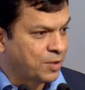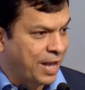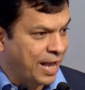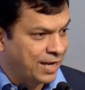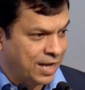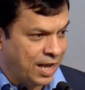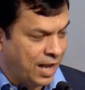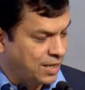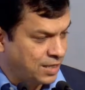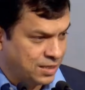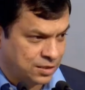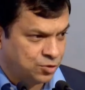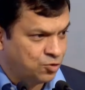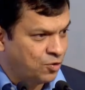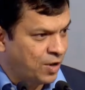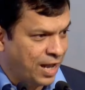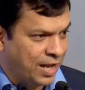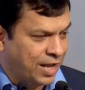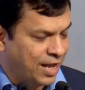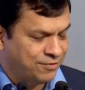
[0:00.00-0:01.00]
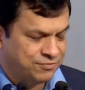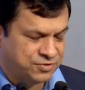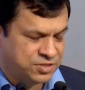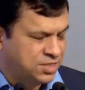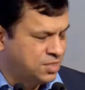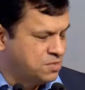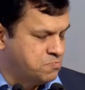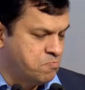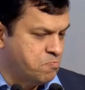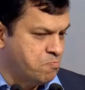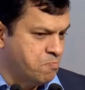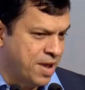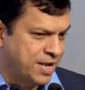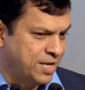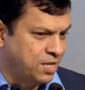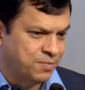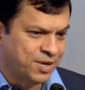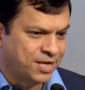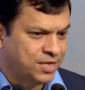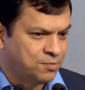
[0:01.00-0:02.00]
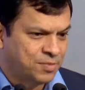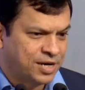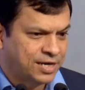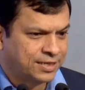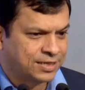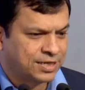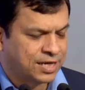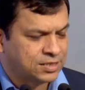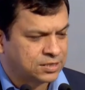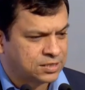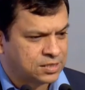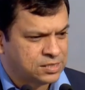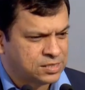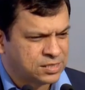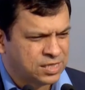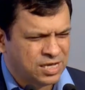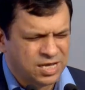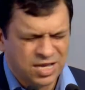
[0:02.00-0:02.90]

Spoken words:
And I've seen many, many multinationals.